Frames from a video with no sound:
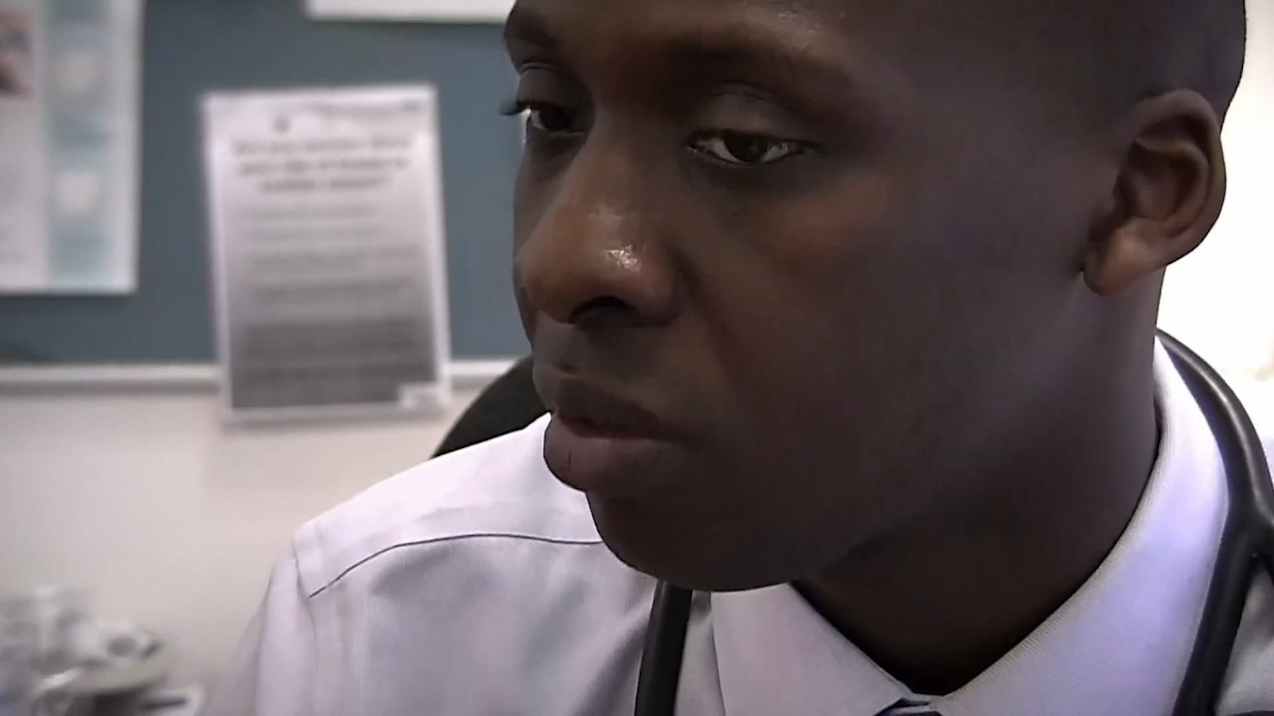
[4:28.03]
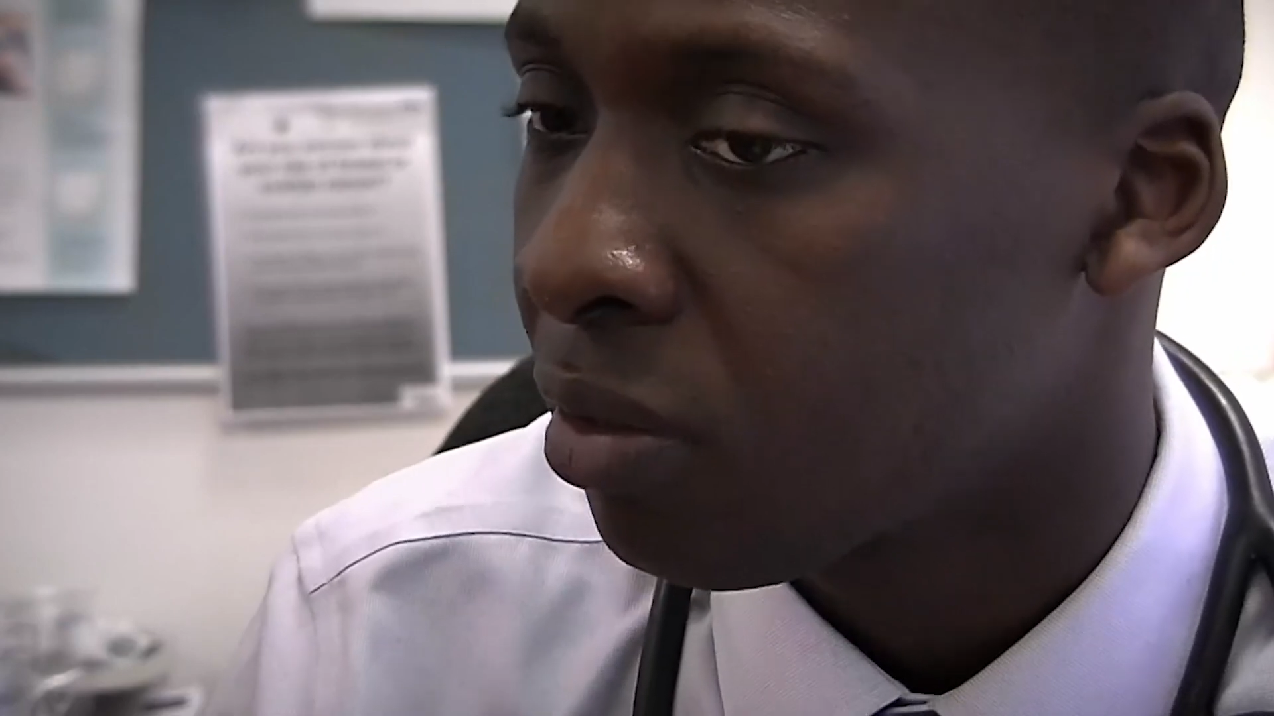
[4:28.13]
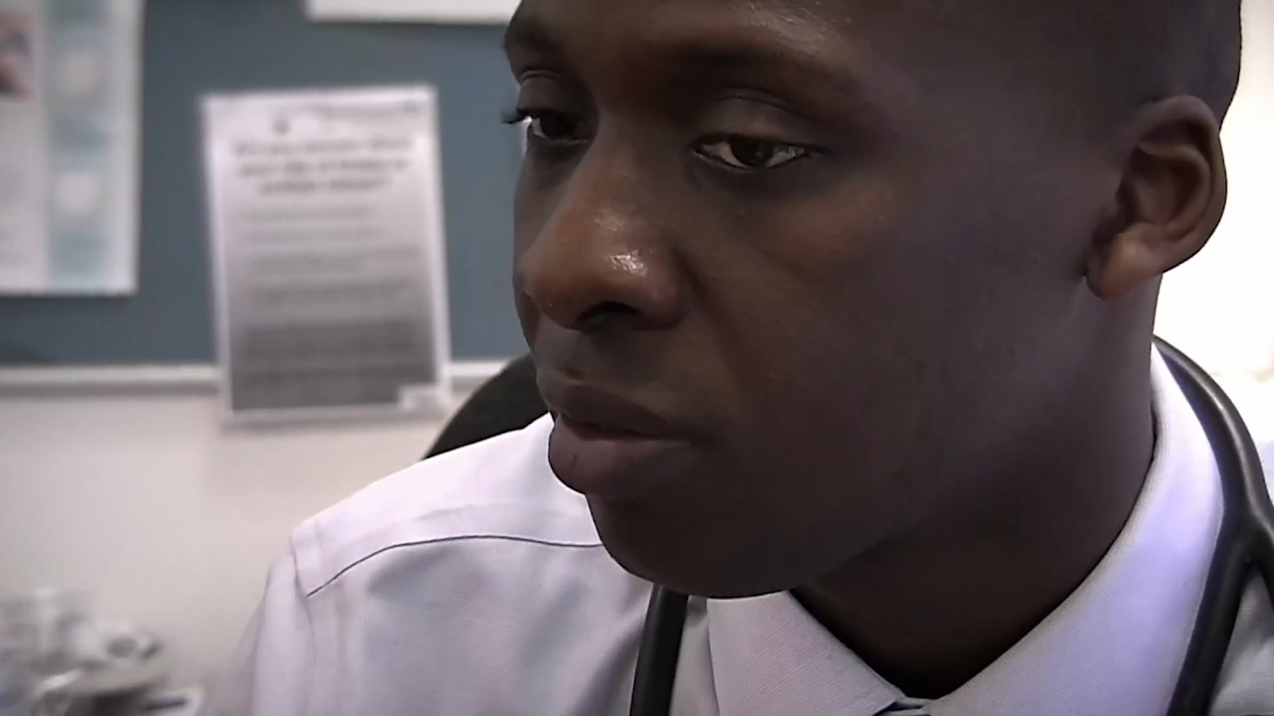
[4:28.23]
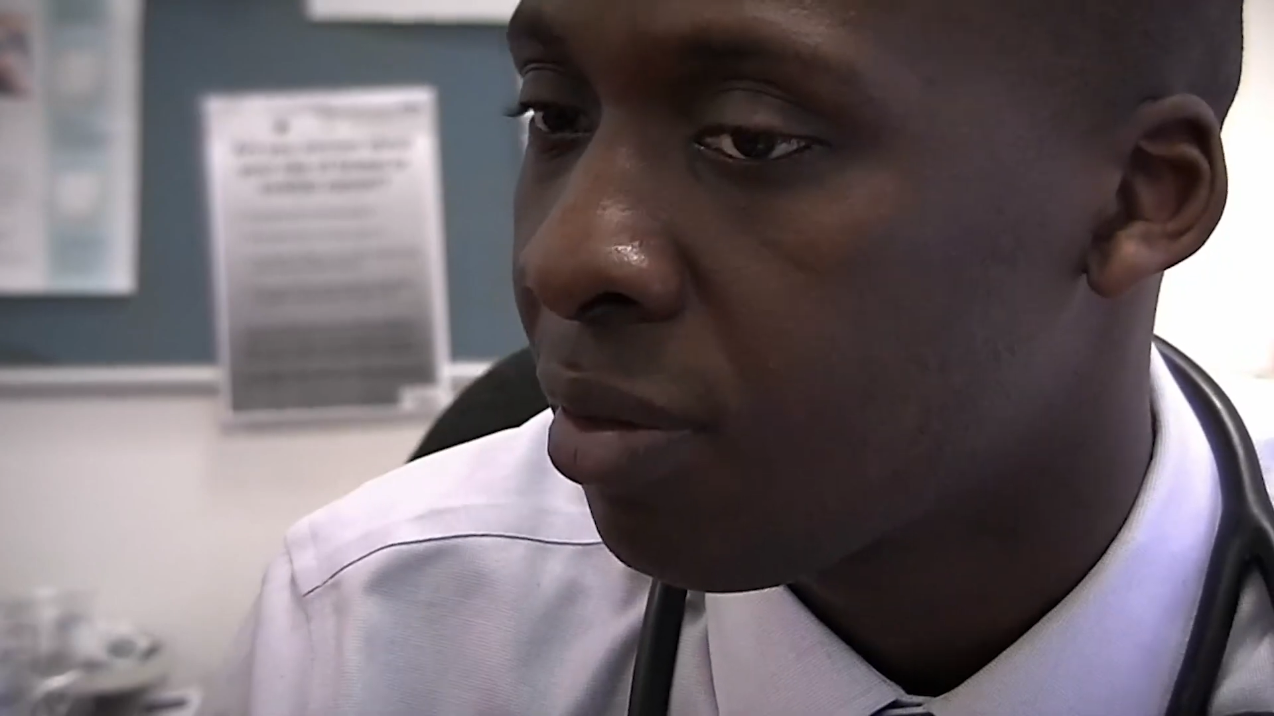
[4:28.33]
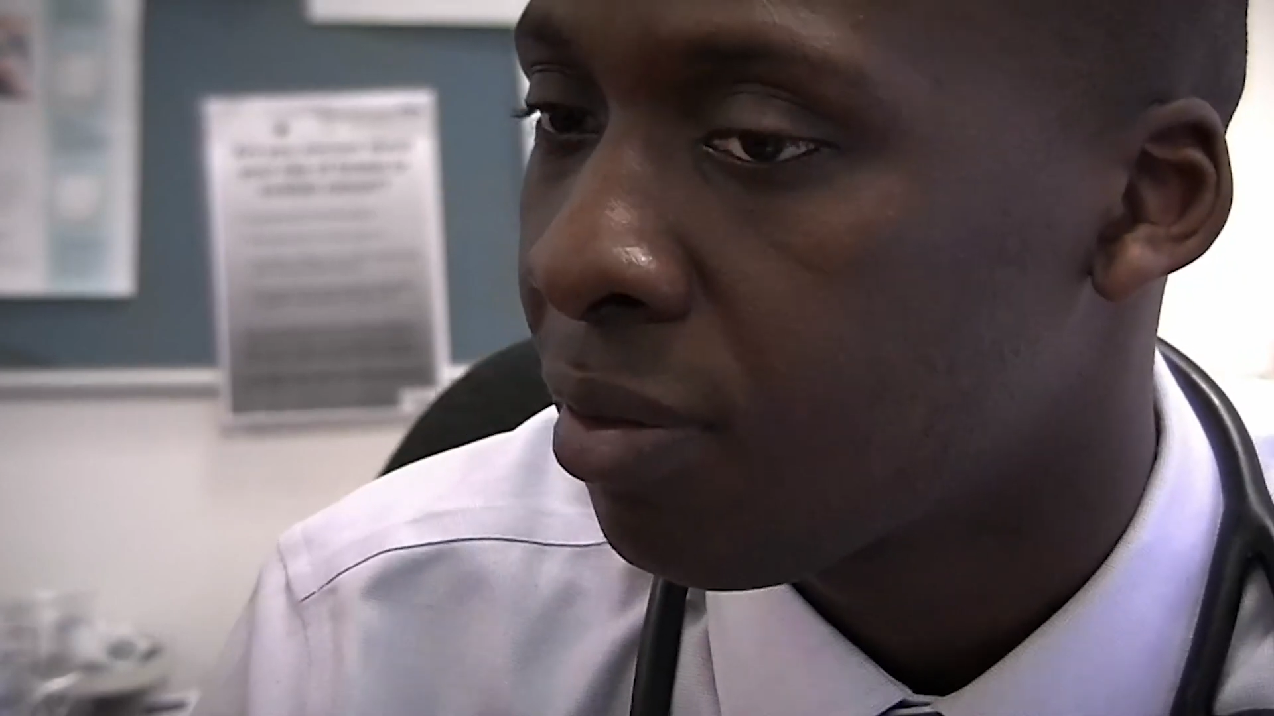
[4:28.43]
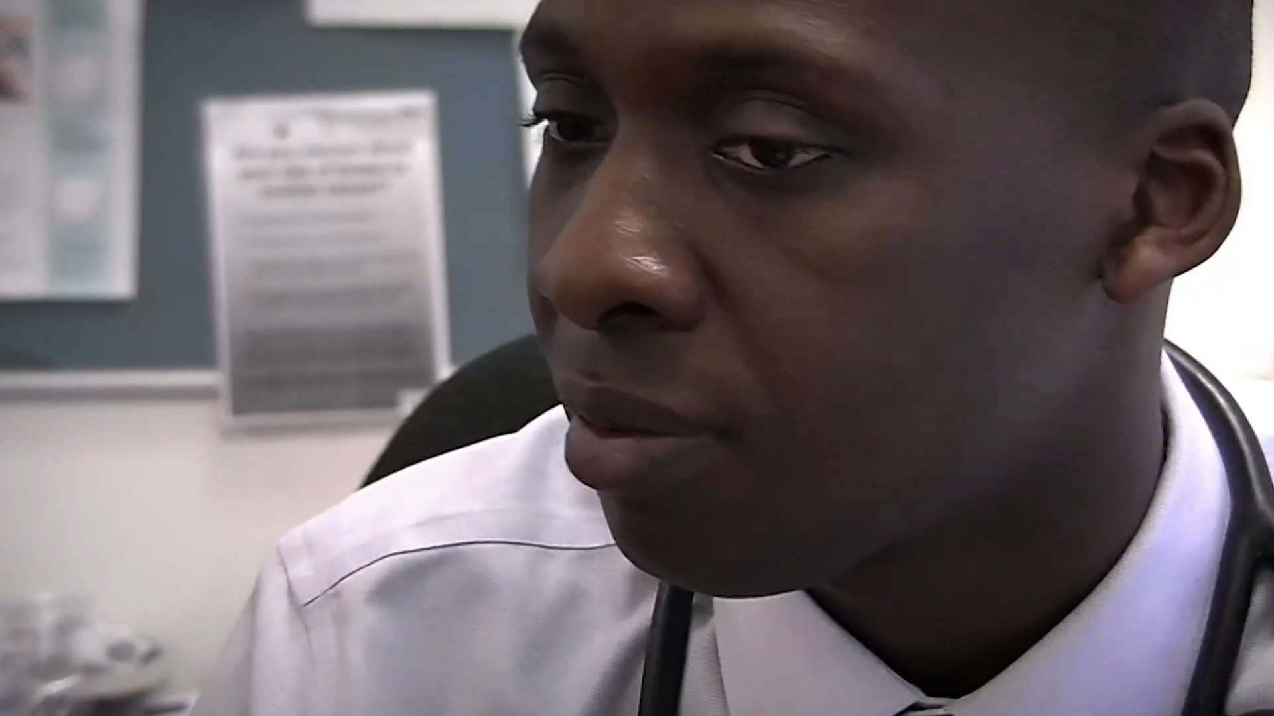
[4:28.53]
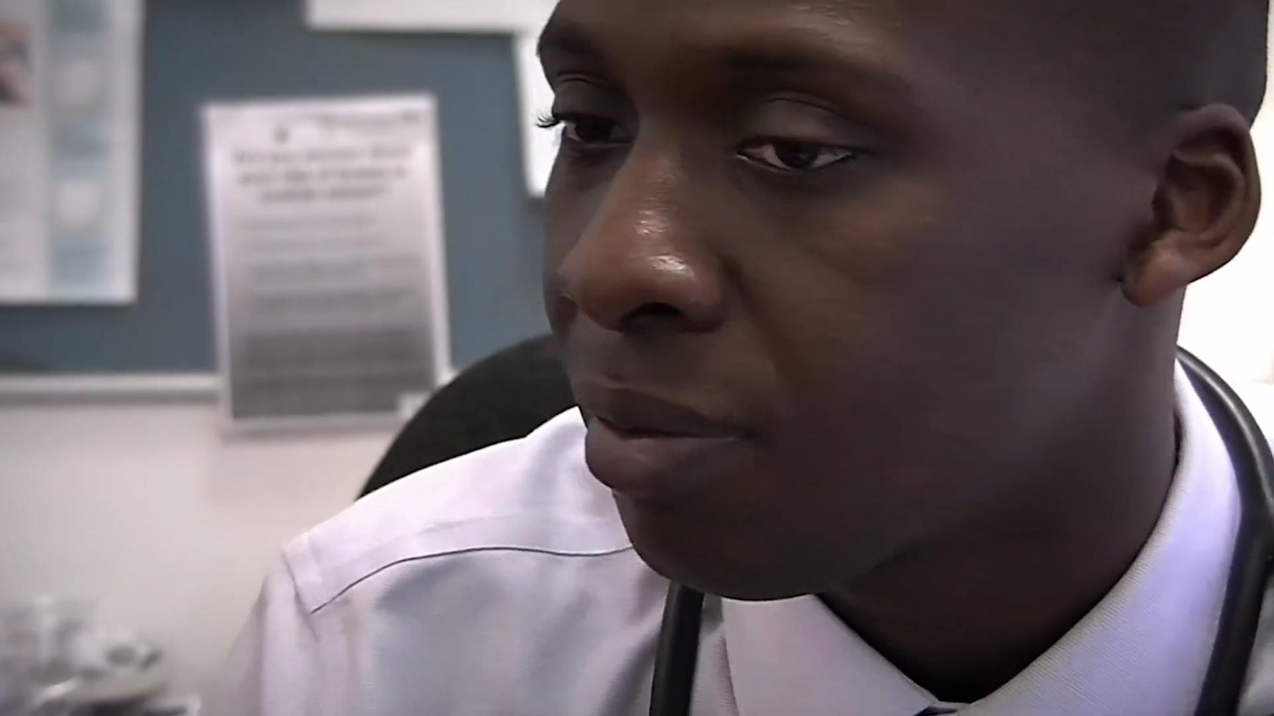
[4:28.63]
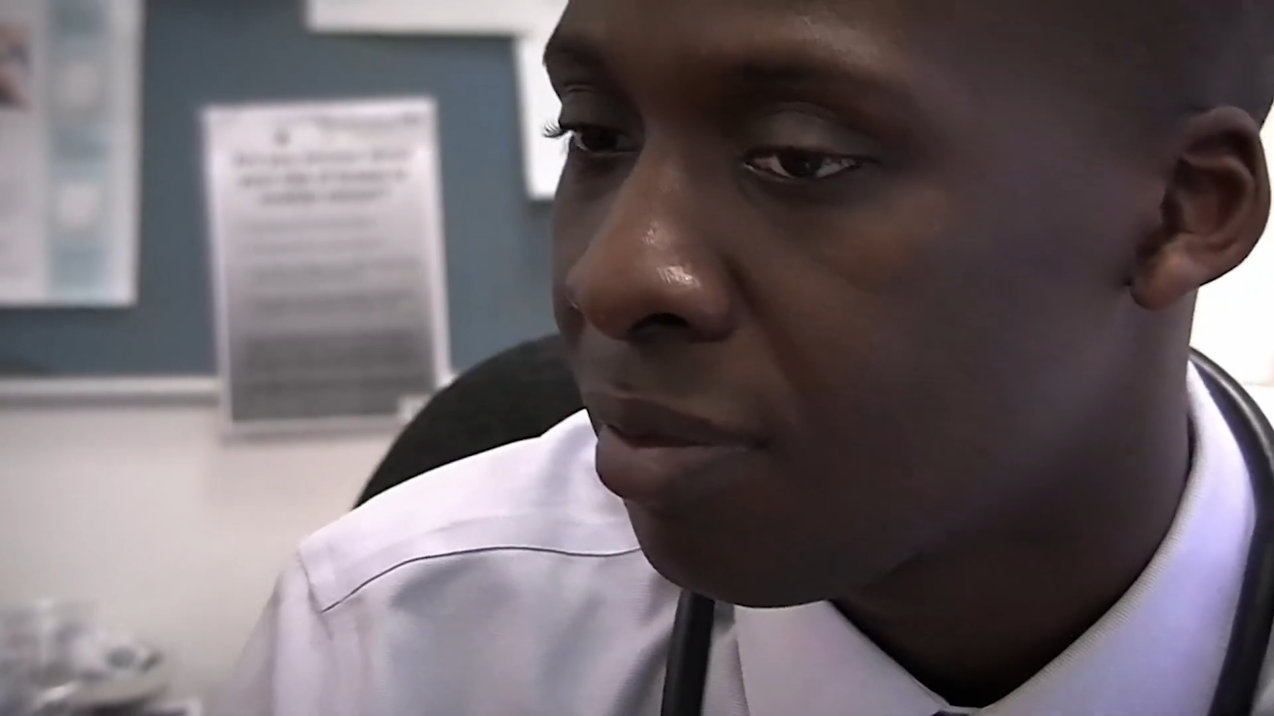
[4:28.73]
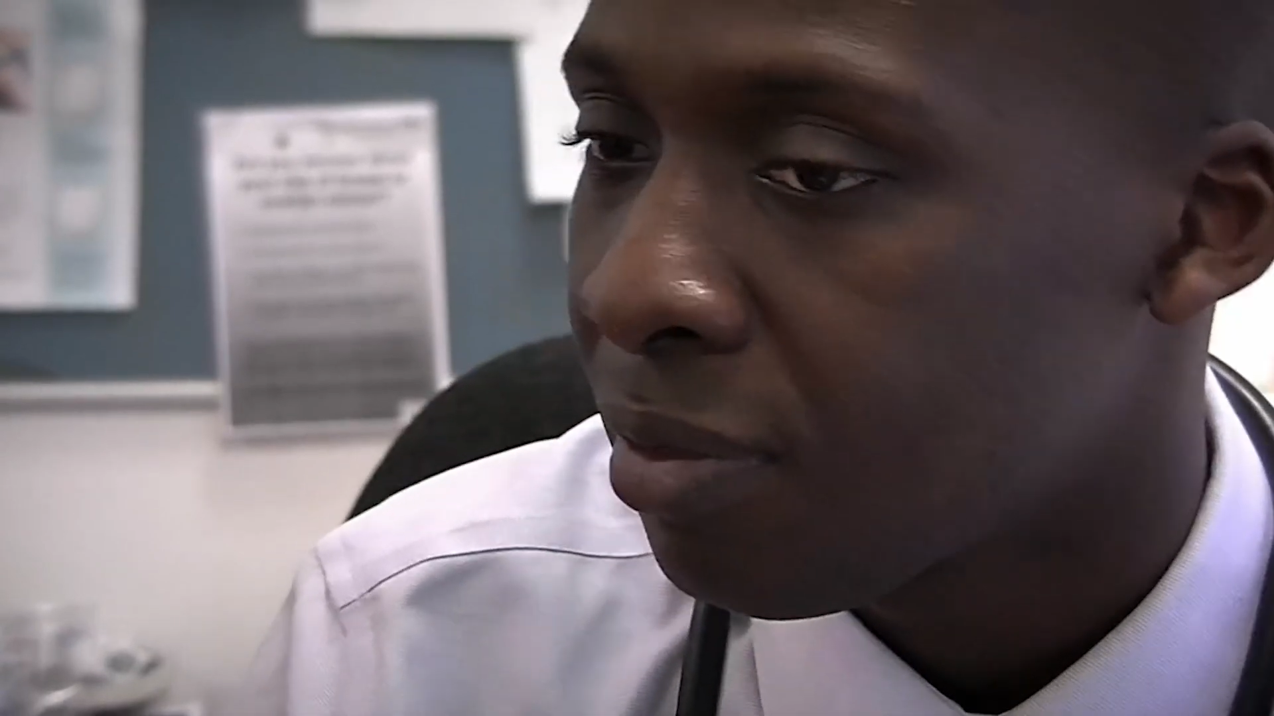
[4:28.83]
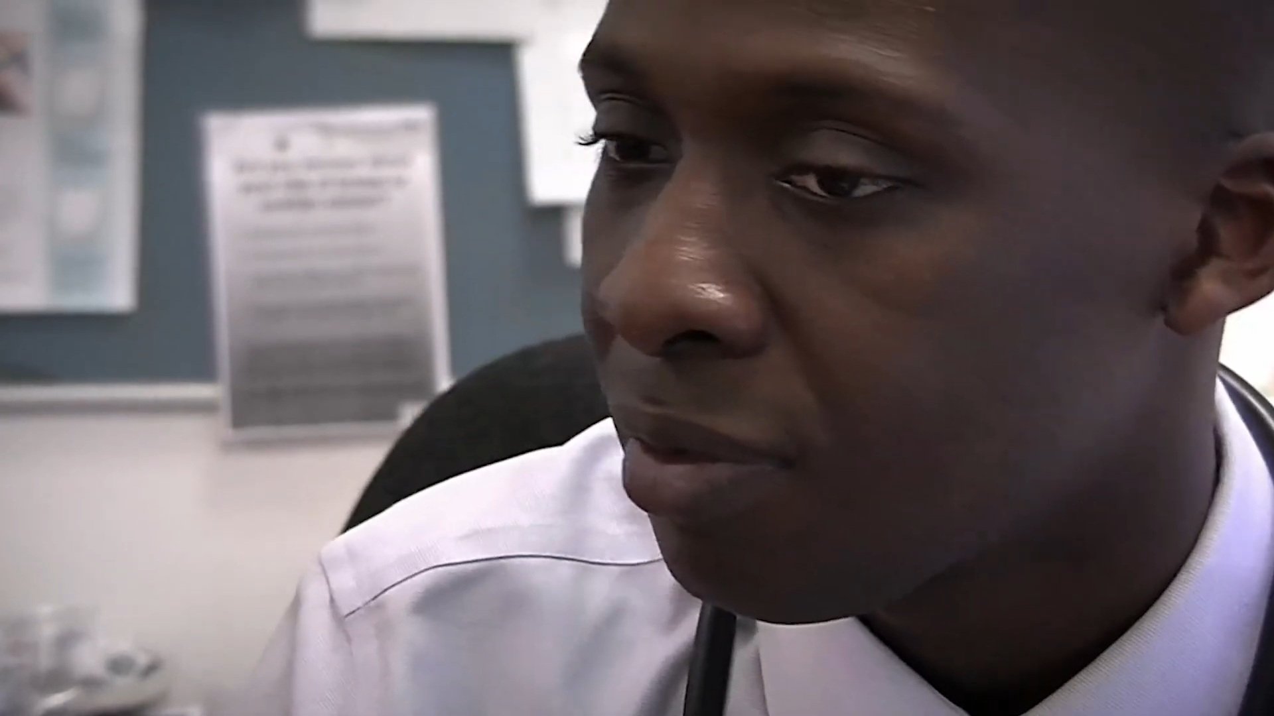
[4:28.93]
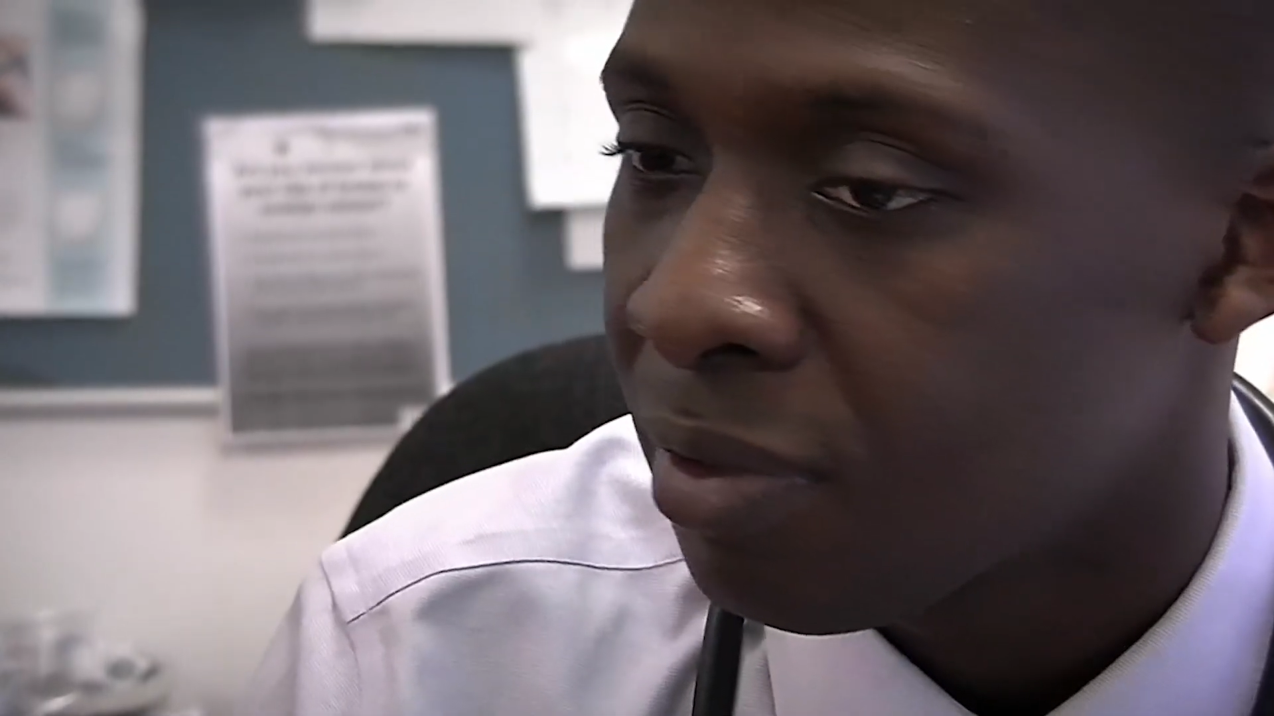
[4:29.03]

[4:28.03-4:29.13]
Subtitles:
I wouldn't say that they're a